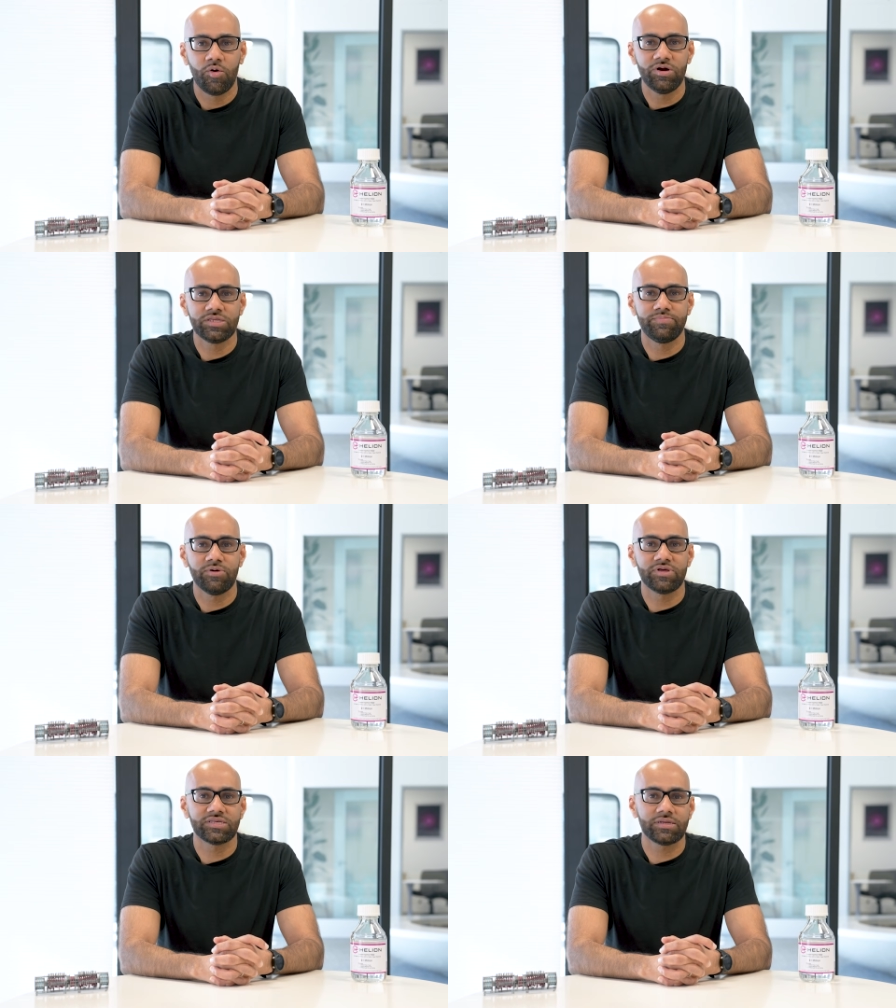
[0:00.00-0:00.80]
or it's
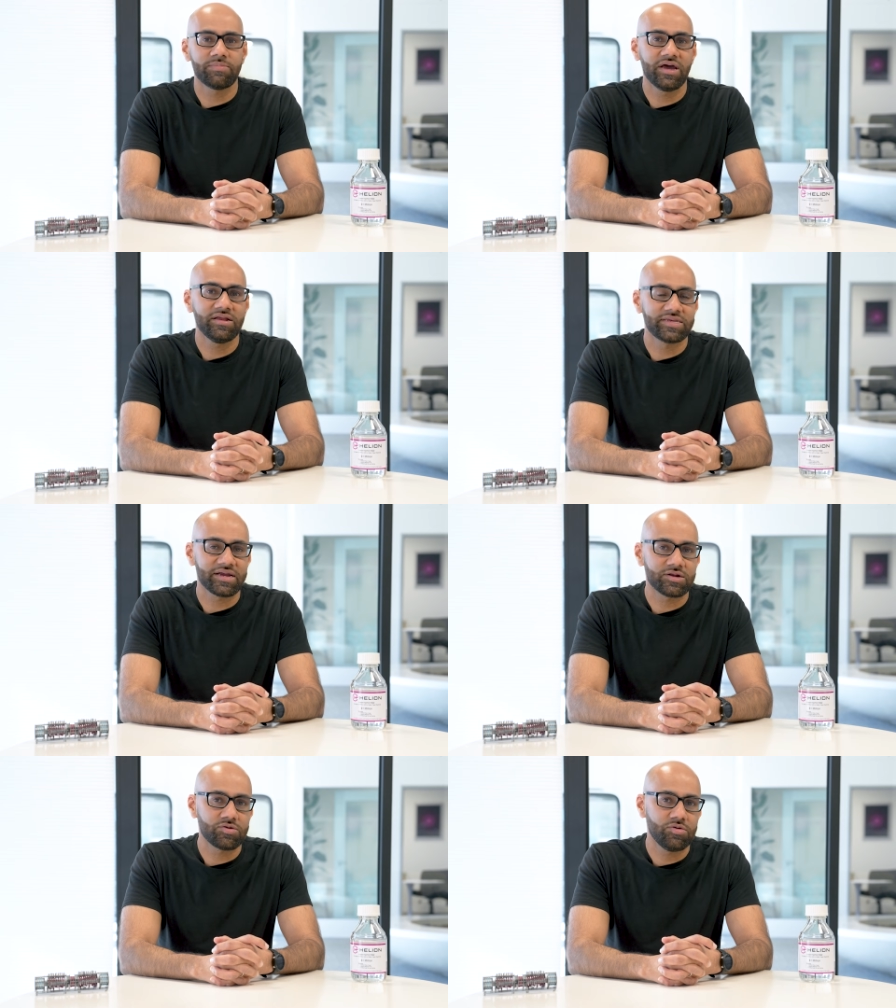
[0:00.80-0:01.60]
building some kind of
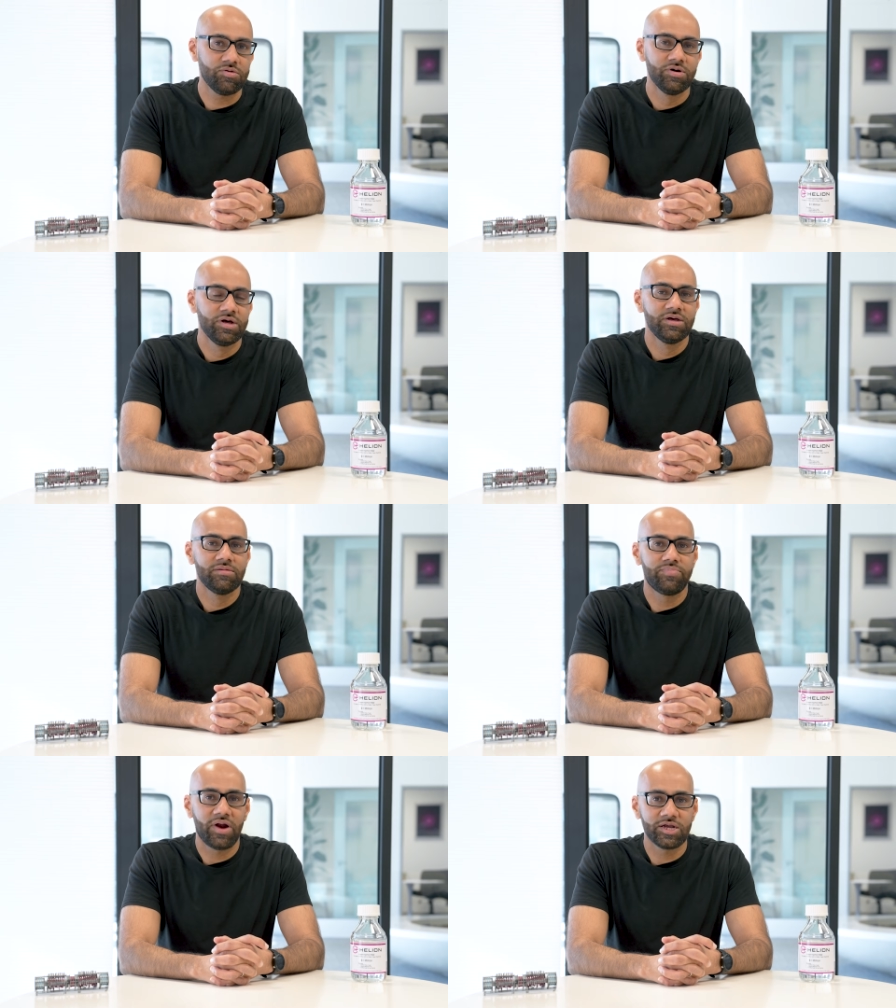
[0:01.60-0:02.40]
technical
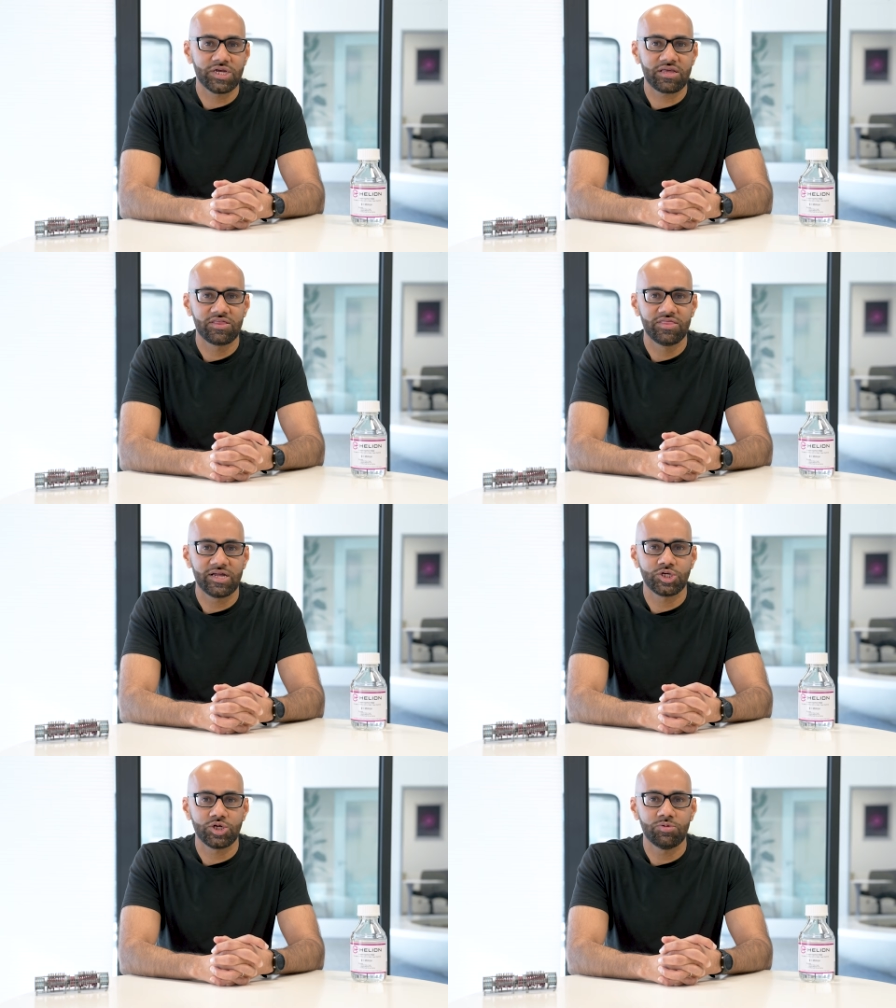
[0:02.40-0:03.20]
project
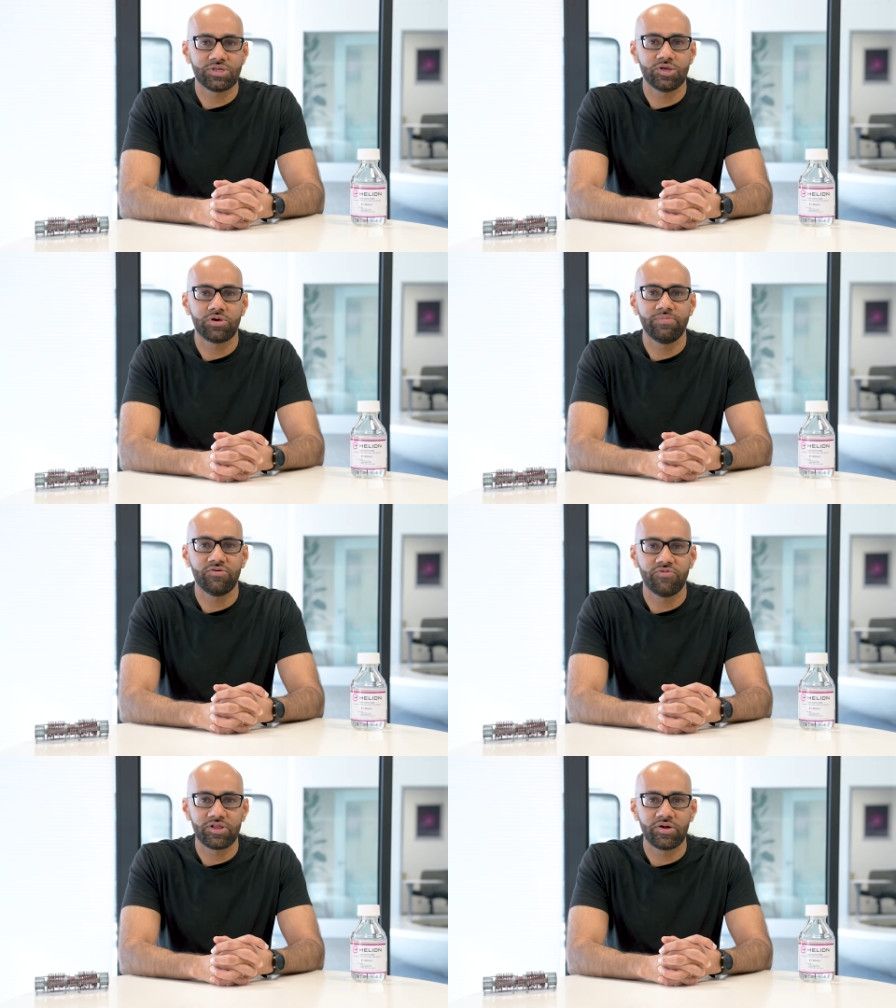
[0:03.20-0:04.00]
that shows that you can be
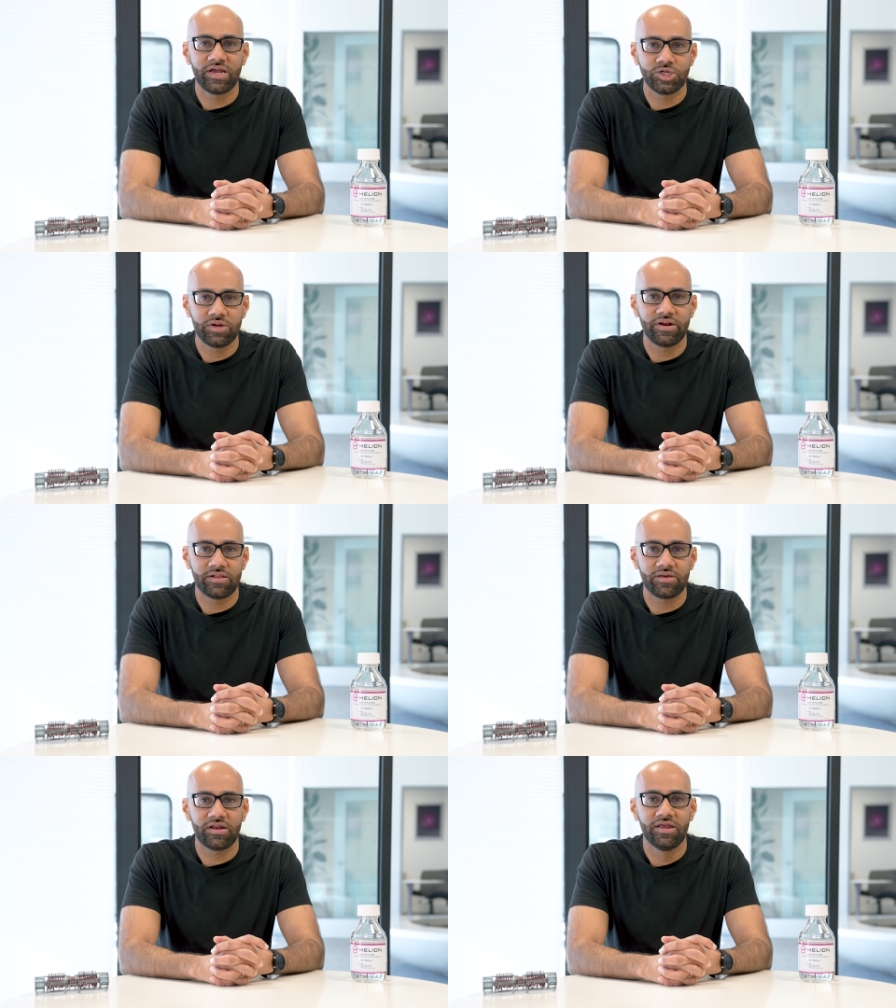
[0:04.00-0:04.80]
a really good engineer at
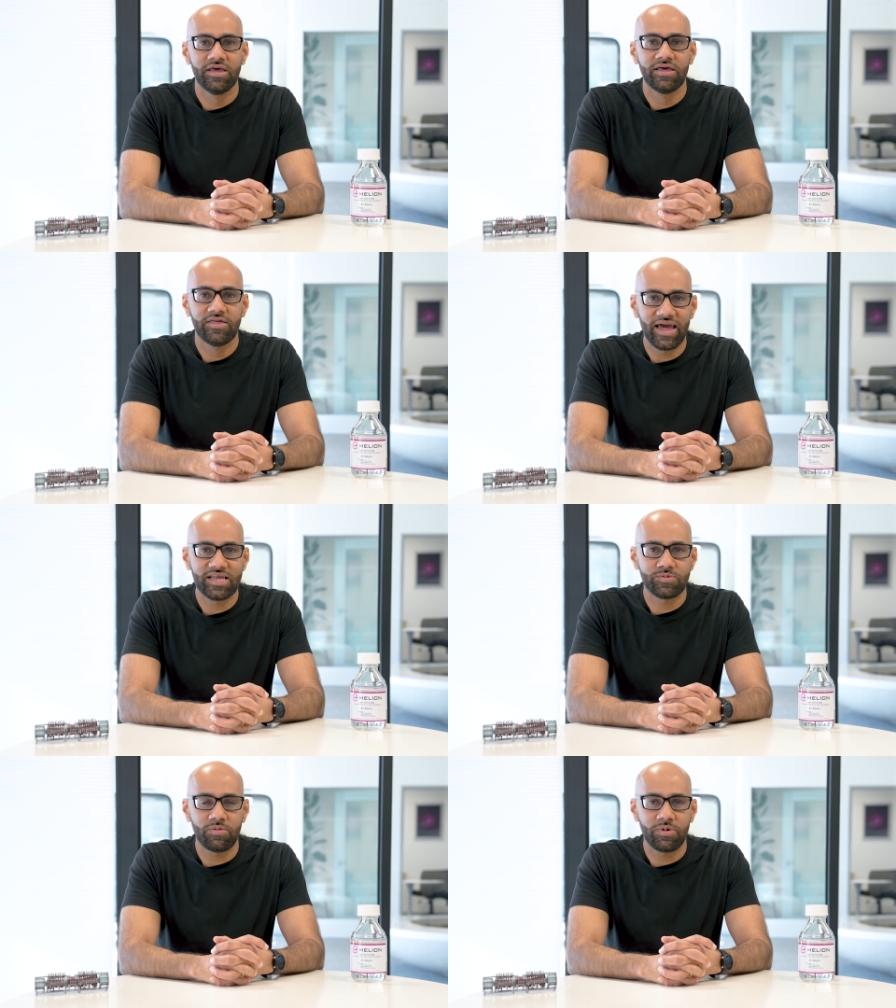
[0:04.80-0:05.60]
Helion, that
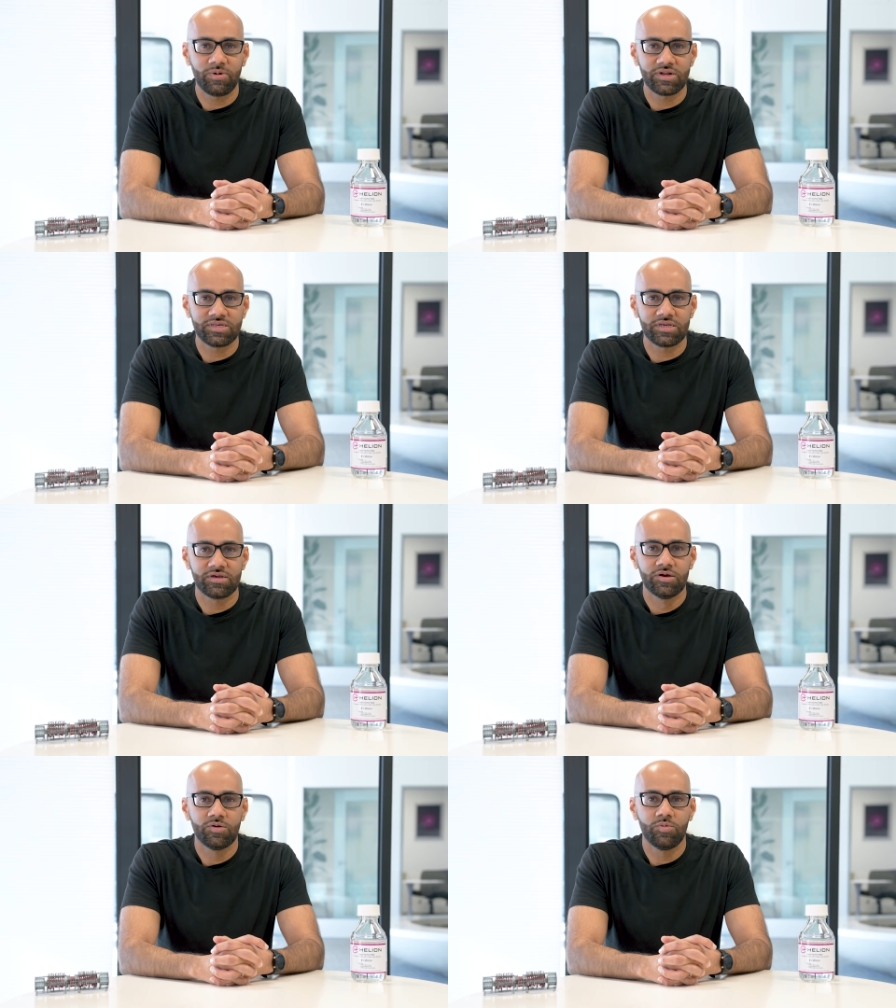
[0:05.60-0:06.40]
is what we want to see.
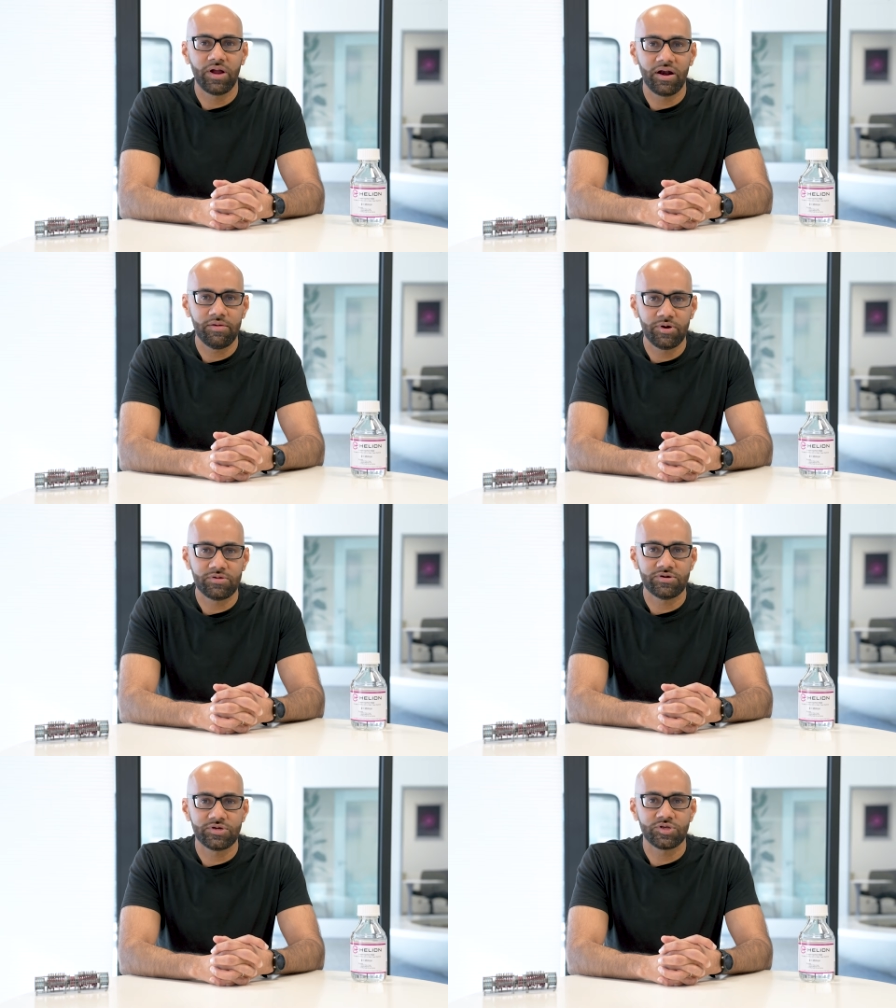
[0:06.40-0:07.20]
We hire
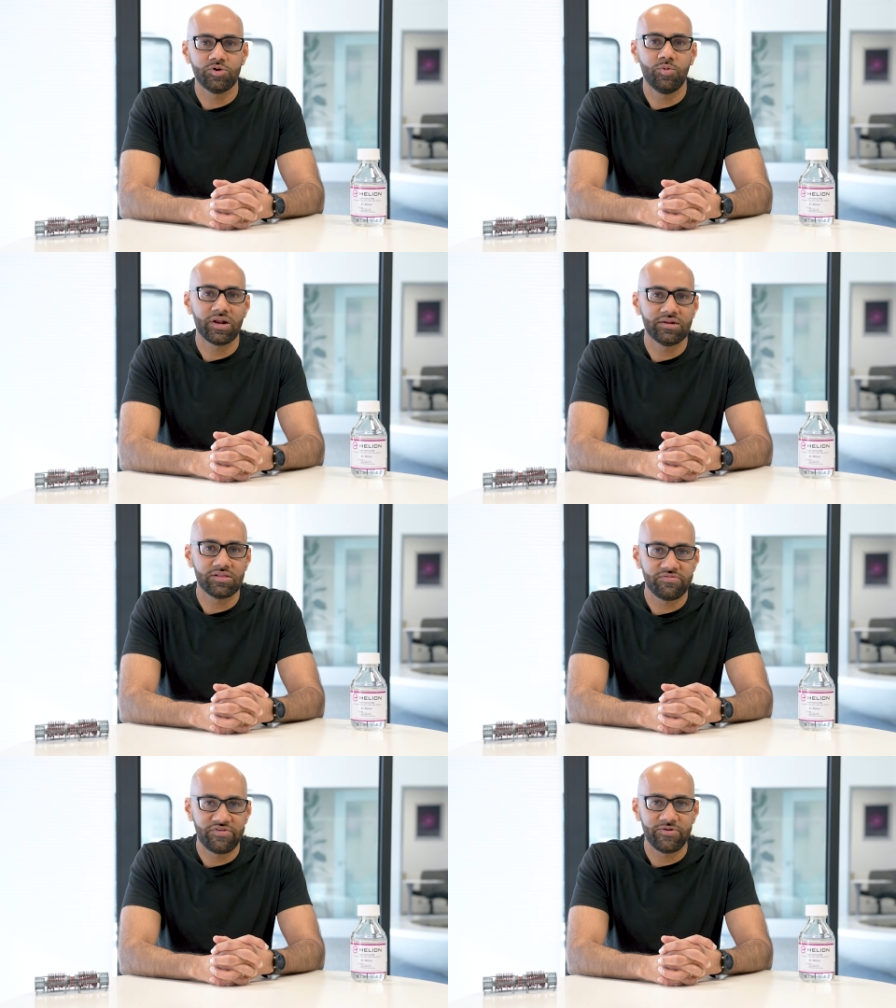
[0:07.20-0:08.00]
builders who want to
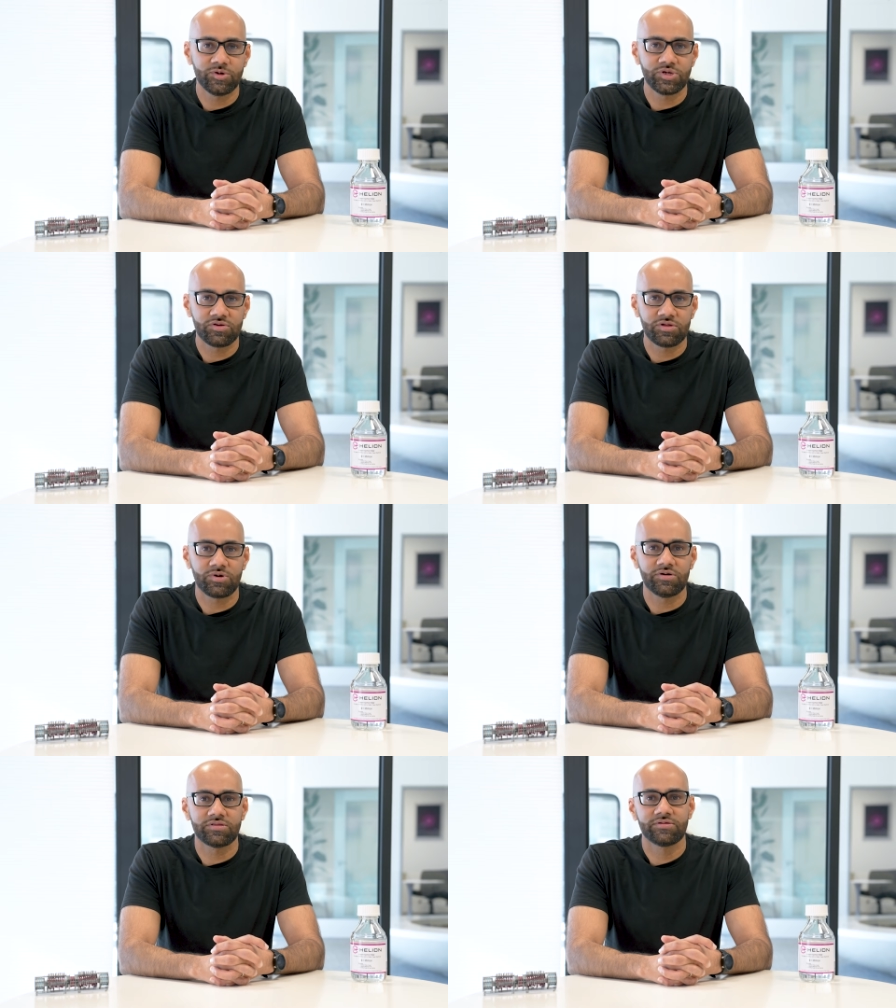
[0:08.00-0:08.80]
deliver Fusion to the
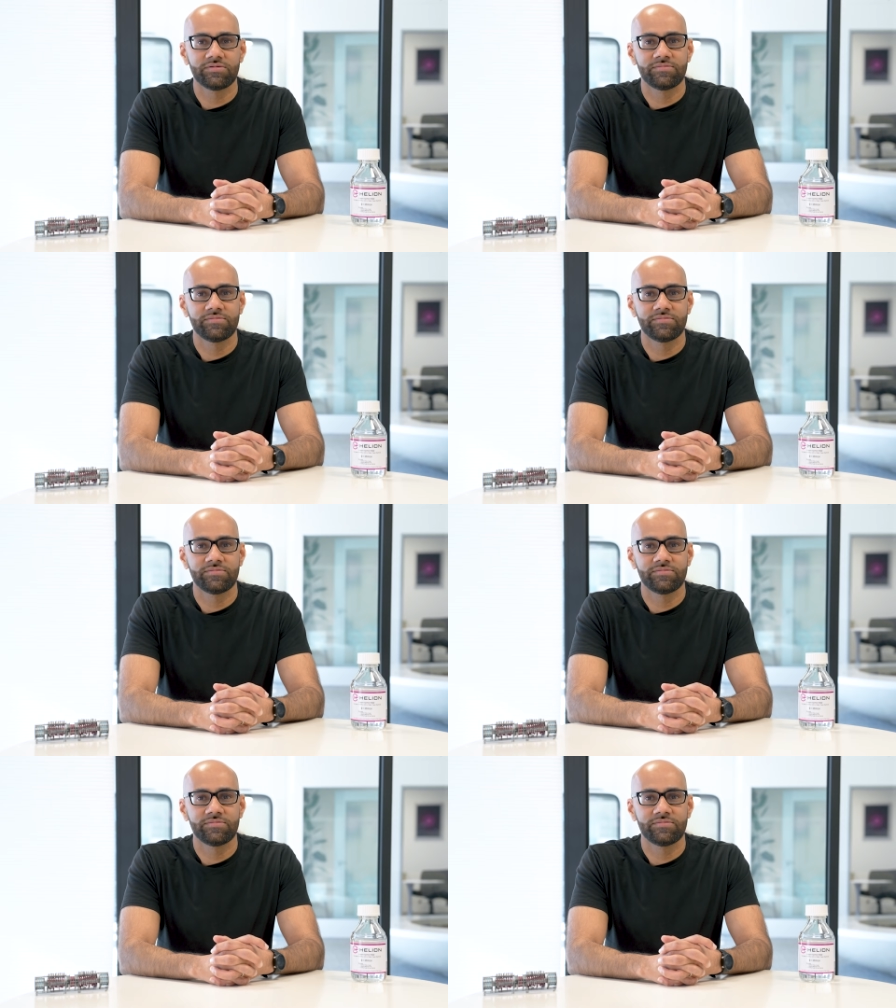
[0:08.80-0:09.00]
world.